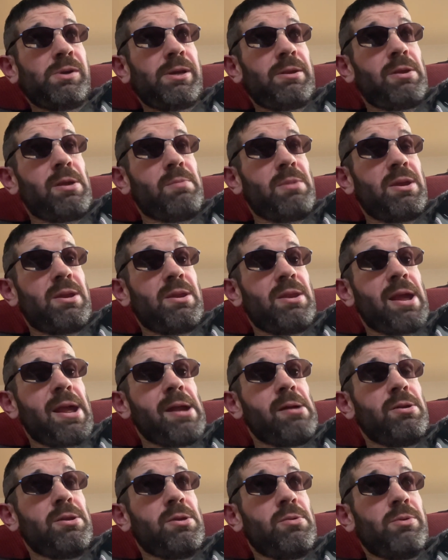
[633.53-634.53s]
I mean,
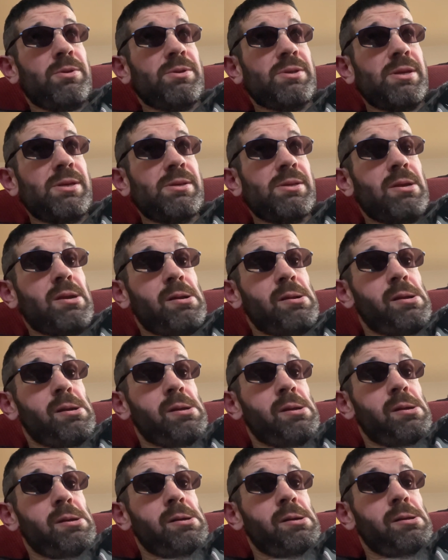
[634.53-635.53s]
how can you resist
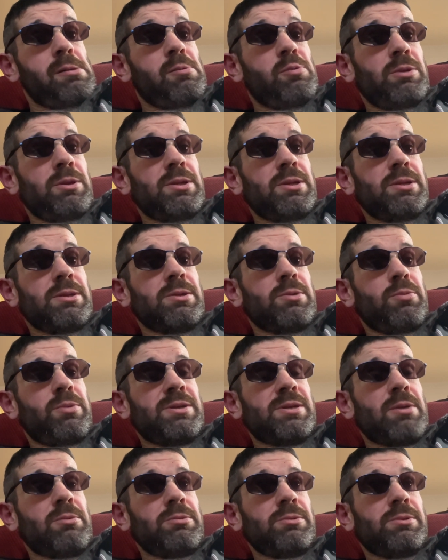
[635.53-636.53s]
the
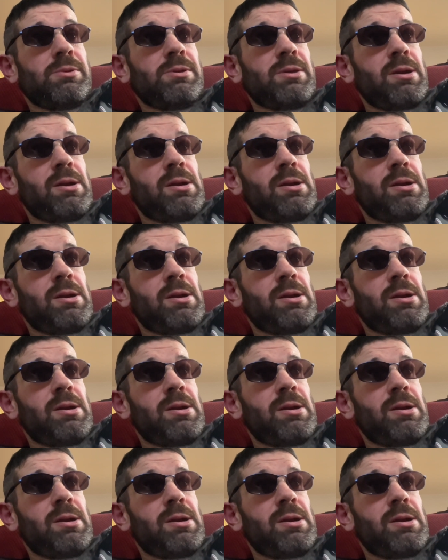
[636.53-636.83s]
results?